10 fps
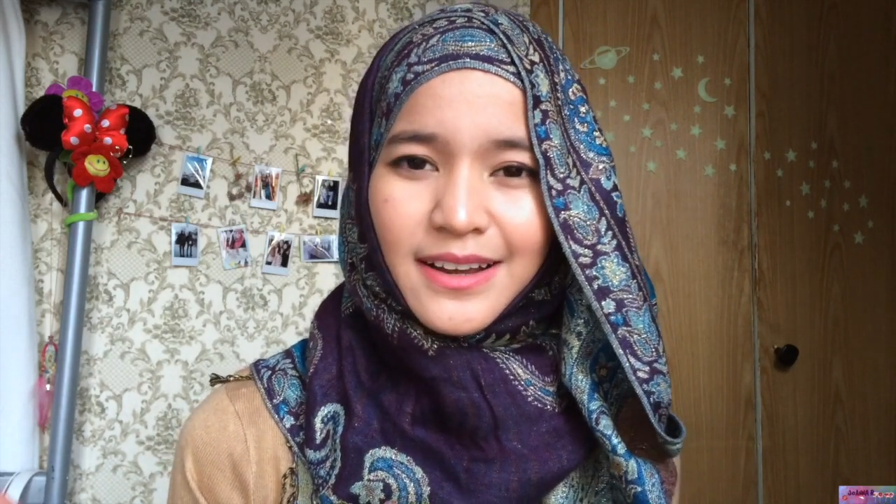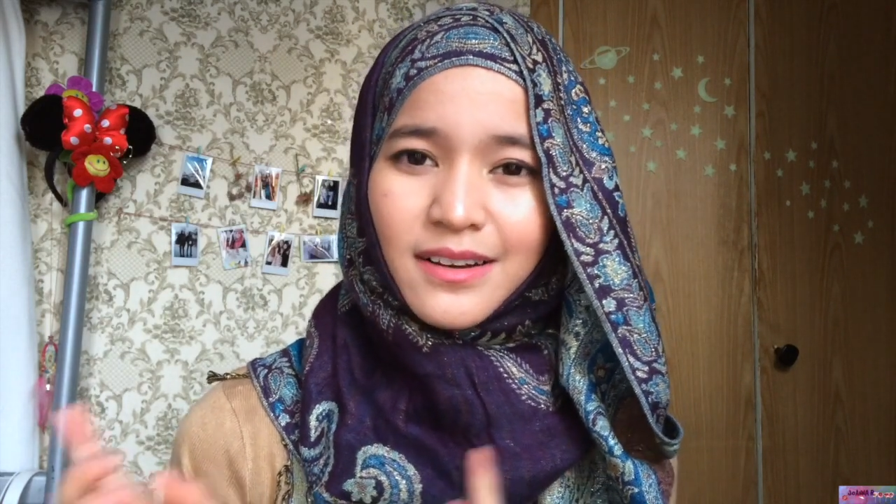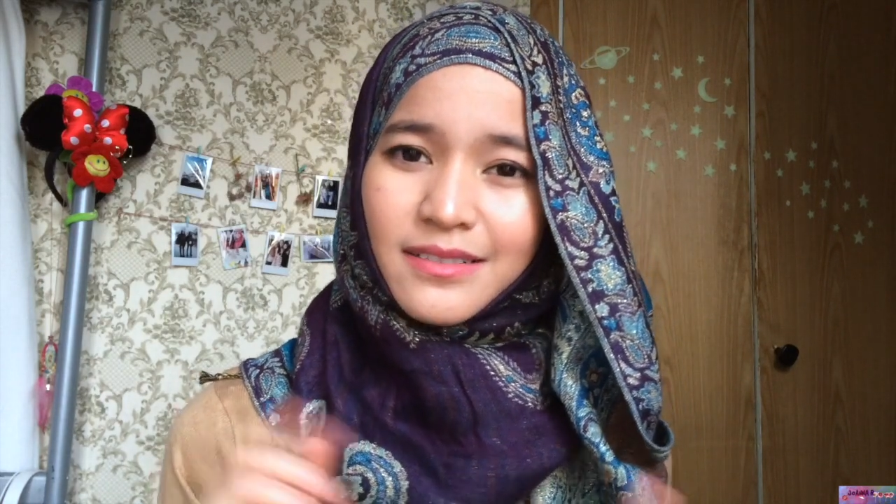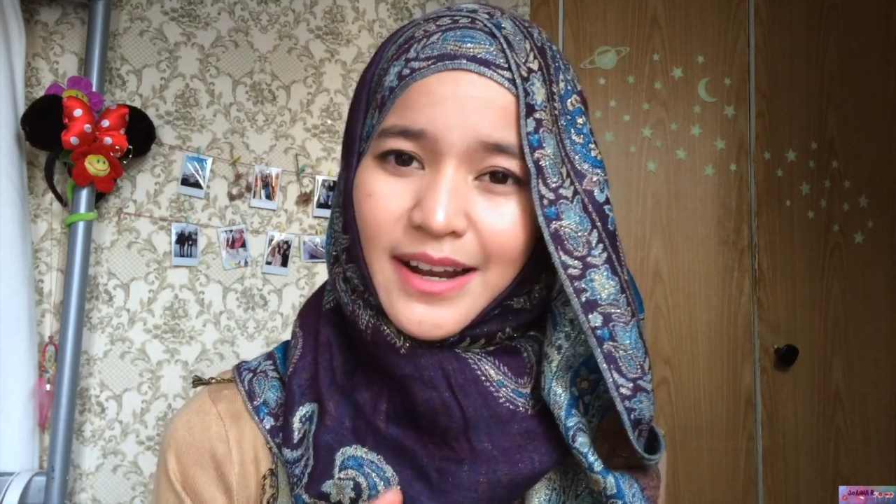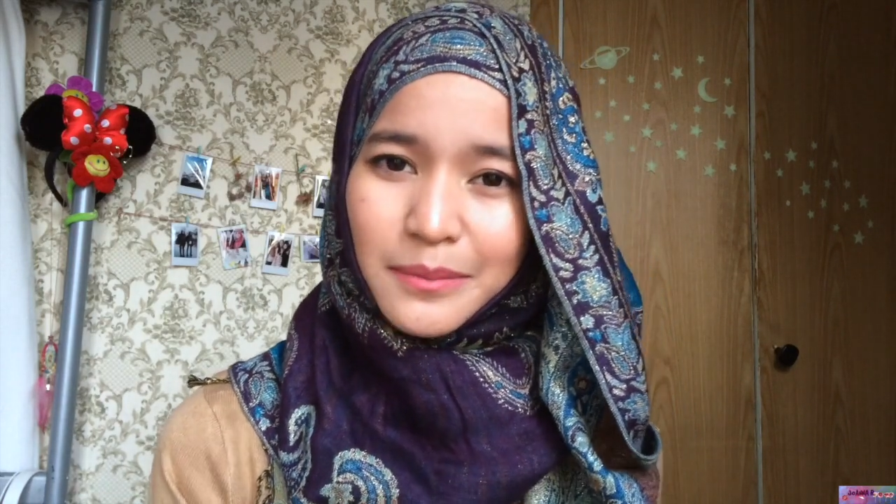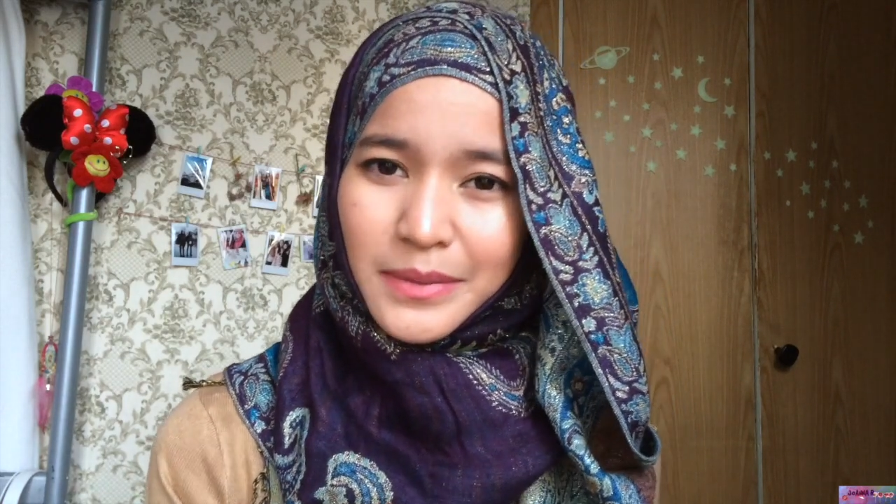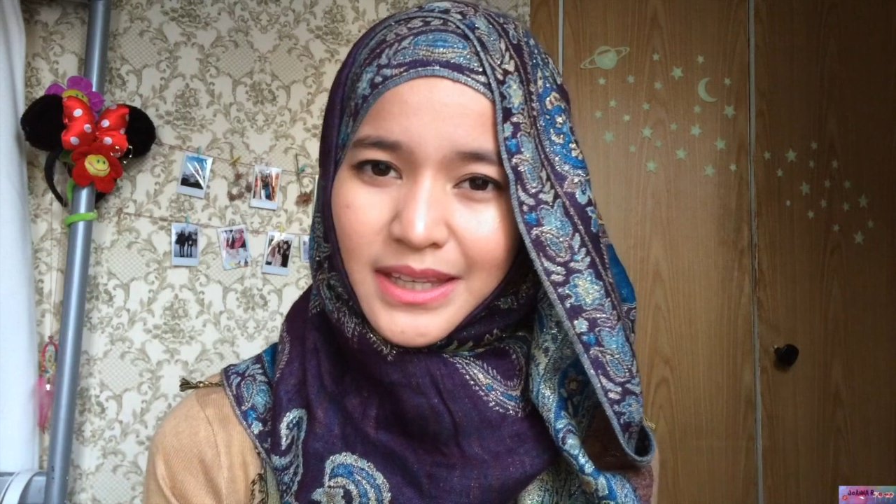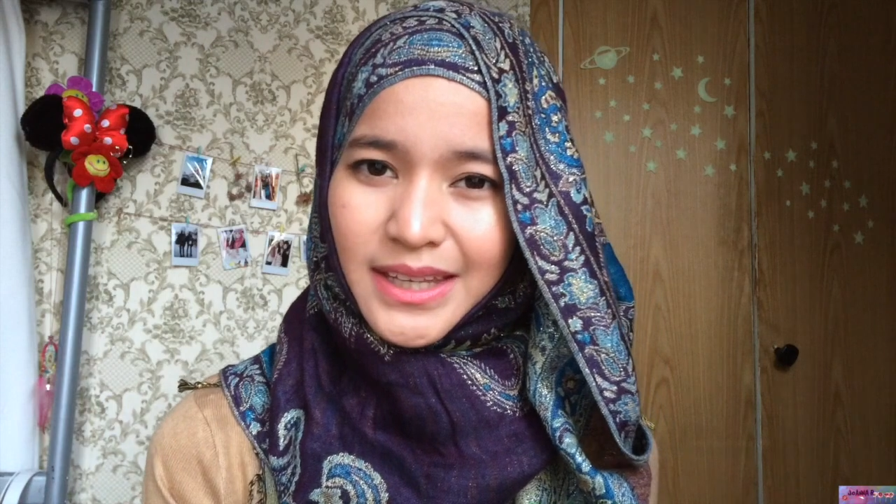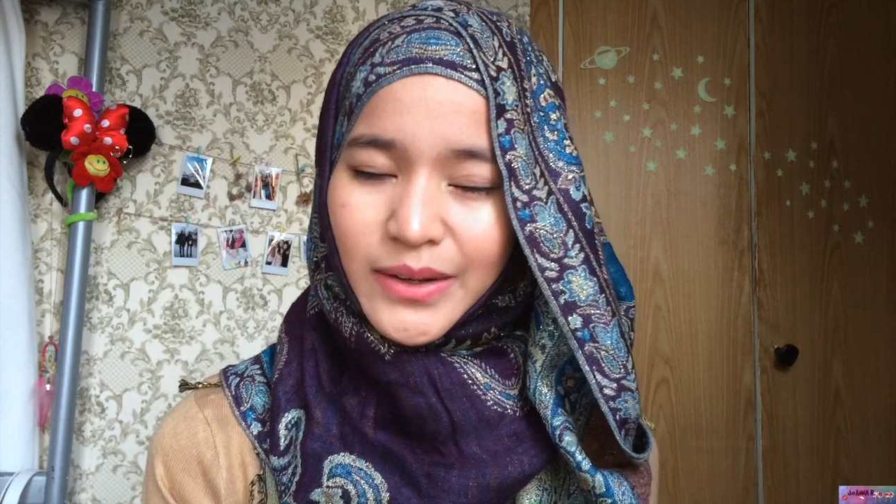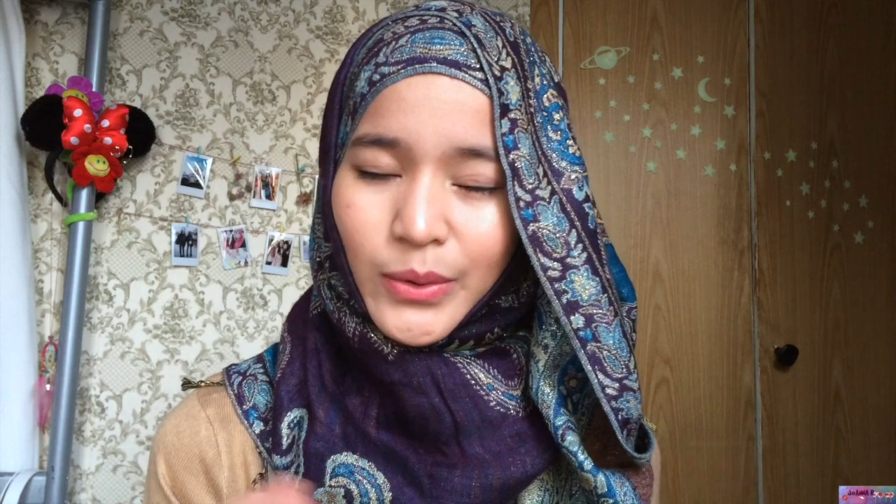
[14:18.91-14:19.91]
correct
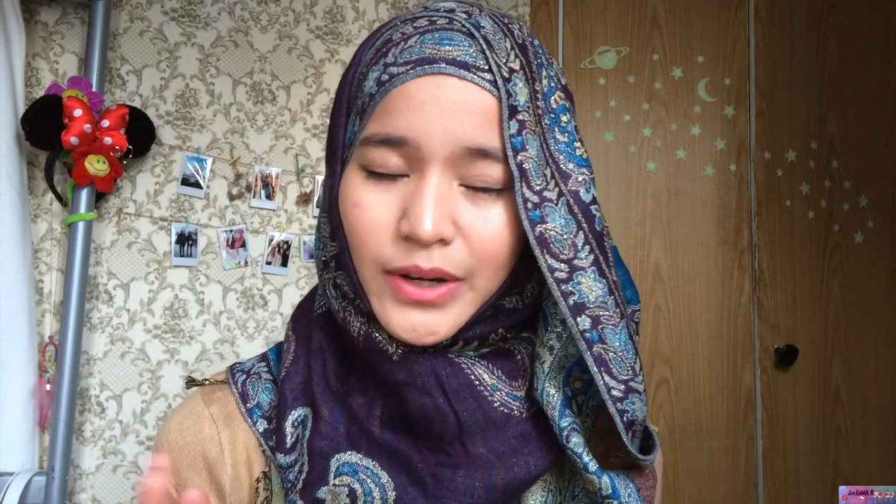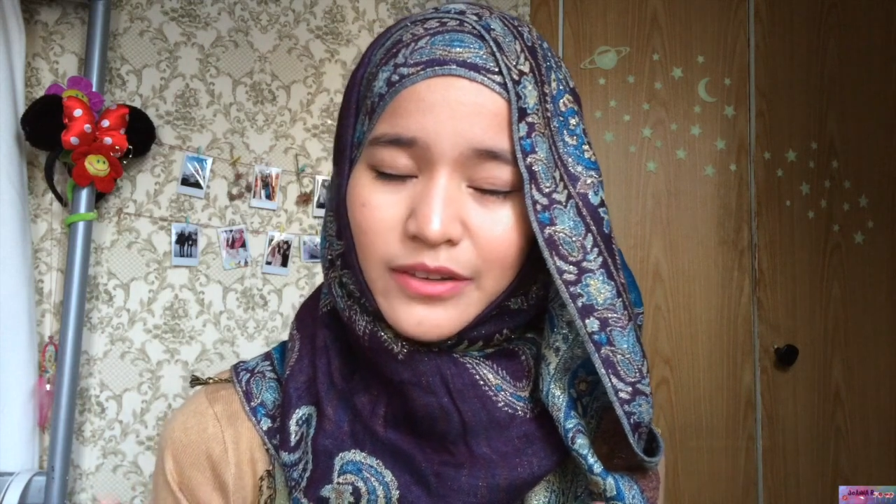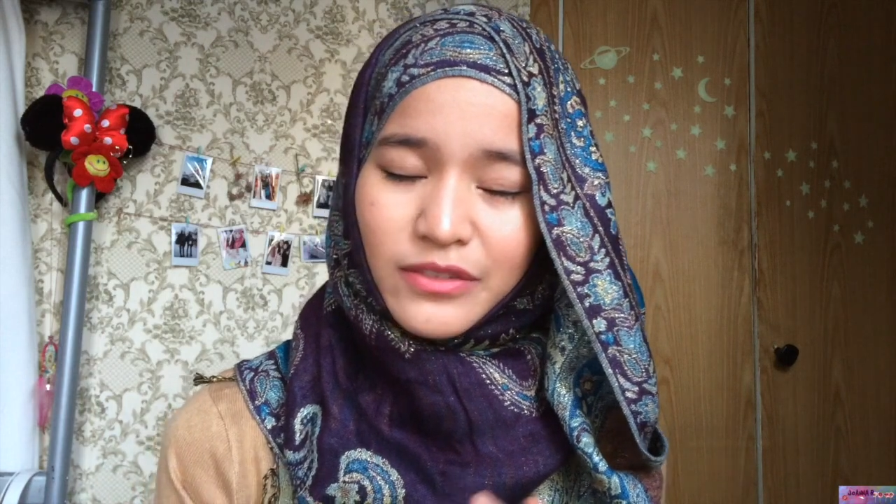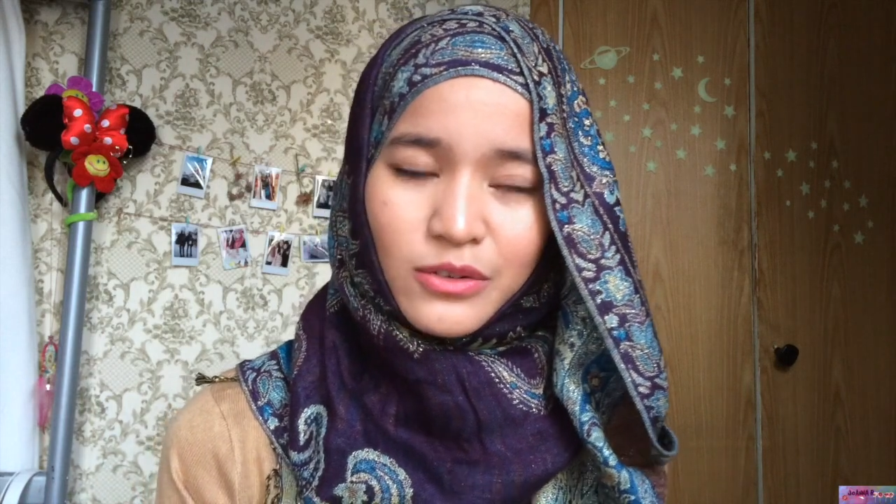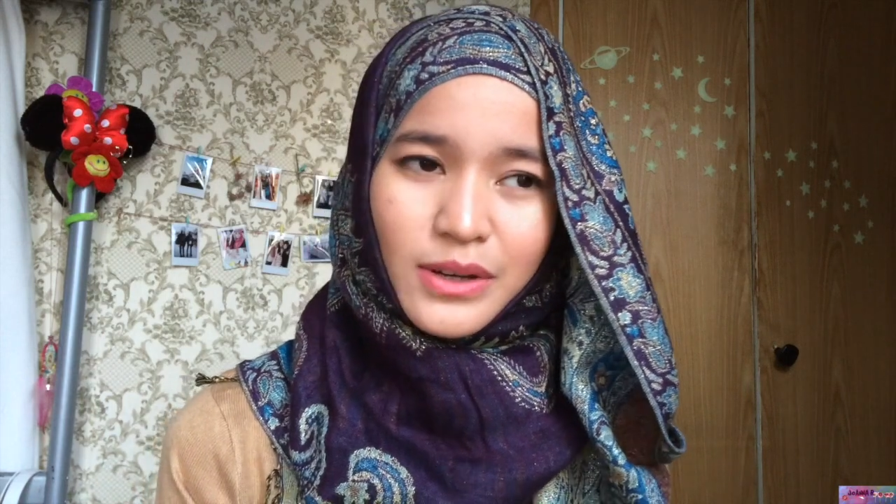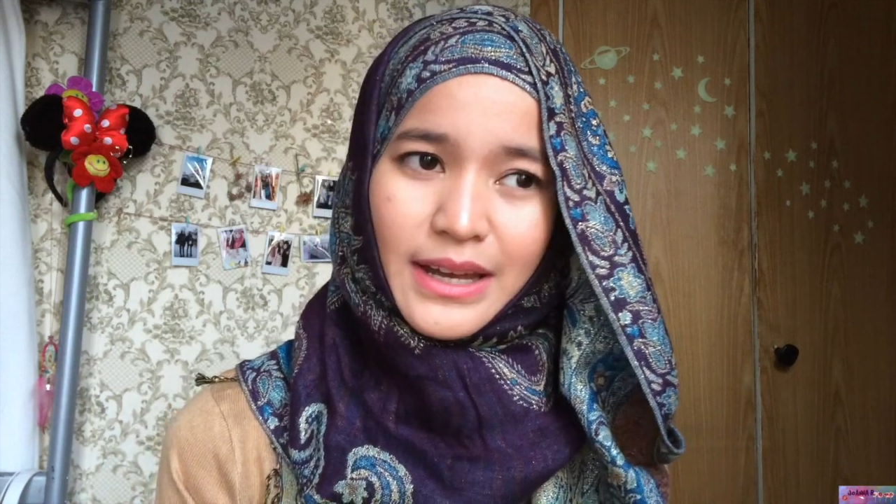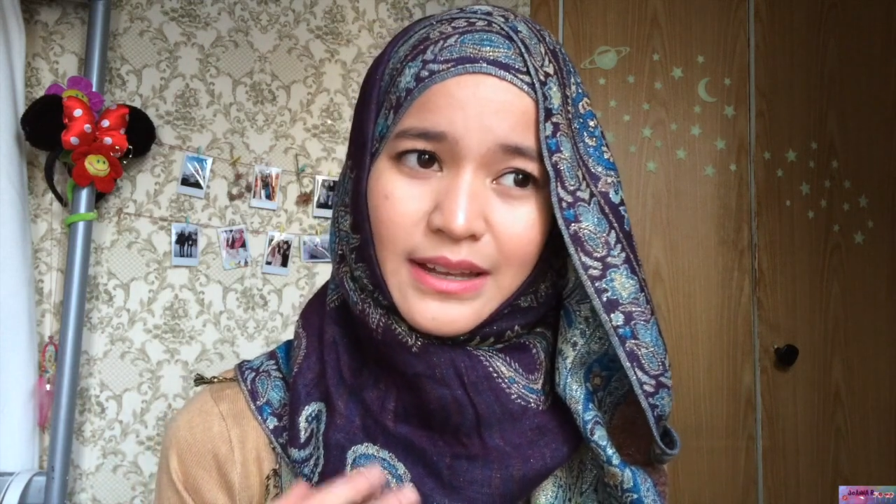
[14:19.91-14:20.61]
me, or if you